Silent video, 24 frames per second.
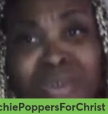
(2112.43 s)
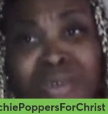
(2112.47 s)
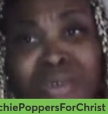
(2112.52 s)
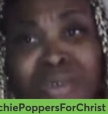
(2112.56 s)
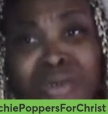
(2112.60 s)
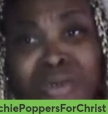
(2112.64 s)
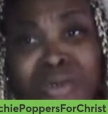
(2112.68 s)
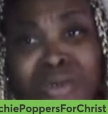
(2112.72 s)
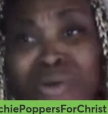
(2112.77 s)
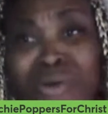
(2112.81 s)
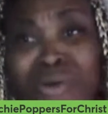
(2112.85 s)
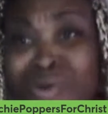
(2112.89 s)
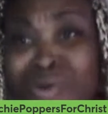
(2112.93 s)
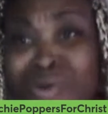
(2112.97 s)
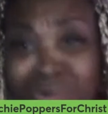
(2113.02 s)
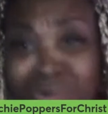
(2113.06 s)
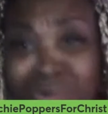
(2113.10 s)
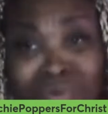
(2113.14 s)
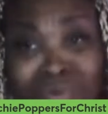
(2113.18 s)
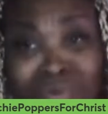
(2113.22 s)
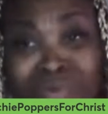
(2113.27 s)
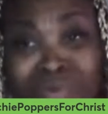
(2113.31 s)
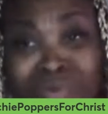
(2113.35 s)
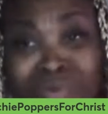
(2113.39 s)

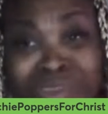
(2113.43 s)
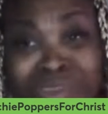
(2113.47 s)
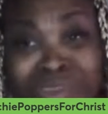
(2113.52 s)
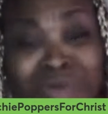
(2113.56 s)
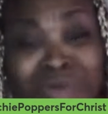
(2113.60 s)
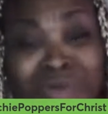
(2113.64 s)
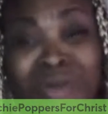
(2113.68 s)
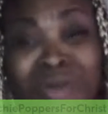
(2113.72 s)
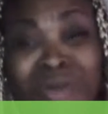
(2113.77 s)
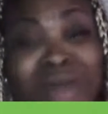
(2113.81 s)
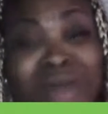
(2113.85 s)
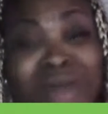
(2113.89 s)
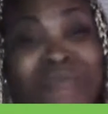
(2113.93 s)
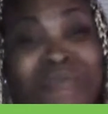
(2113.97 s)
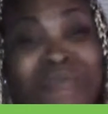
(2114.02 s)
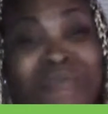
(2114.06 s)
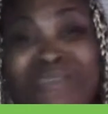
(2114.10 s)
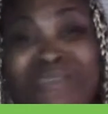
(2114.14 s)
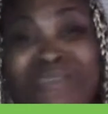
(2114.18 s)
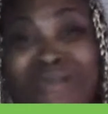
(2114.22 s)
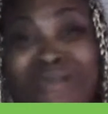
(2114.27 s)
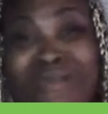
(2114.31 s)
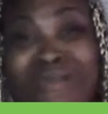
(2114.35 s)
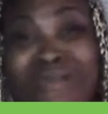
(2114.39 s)
Who was going to
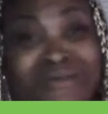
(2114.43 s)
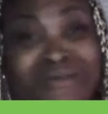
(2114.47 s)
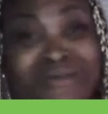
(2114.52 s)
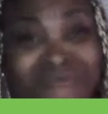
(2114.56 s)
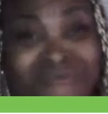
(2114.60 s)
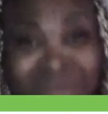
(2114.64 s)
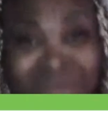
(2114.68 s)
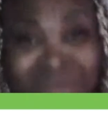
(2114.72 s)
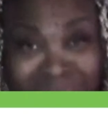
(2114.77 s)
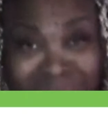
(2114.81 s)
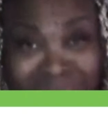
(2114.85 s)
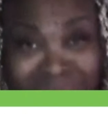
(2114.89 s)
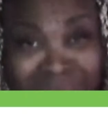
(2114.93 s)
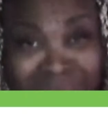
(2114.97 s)
compensate her for that?